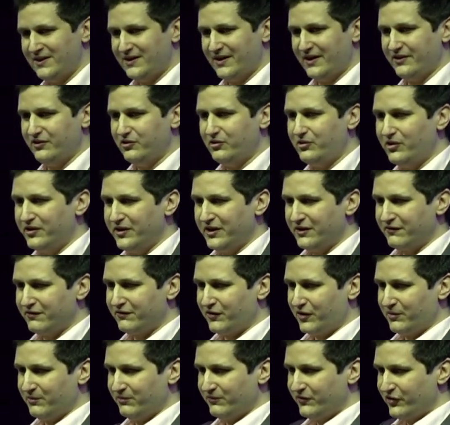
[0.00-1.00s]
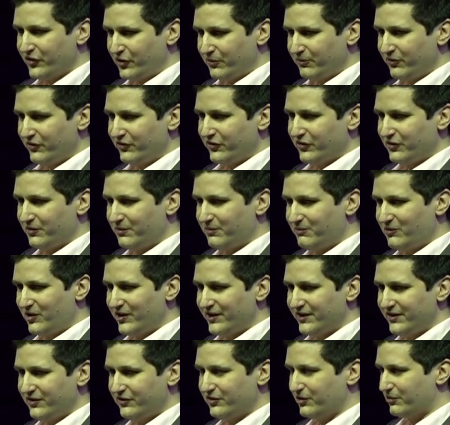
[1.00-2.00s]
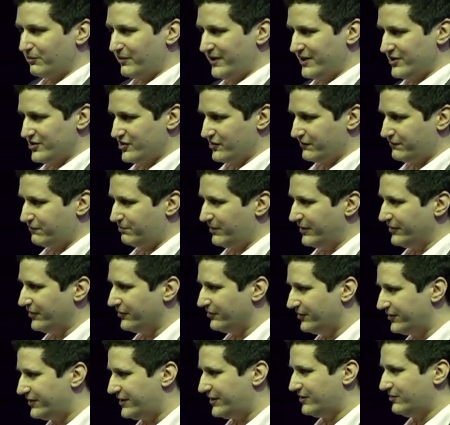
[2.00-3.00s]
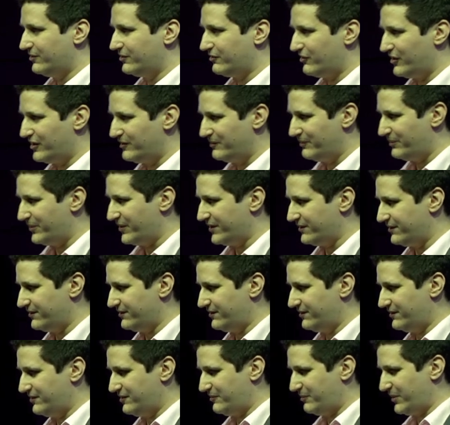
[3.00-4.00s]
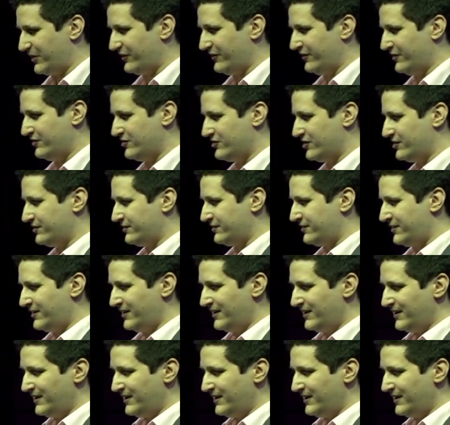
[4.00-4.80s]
And you're going from some, somewhere in the range of 100 kilogram per uh, passenger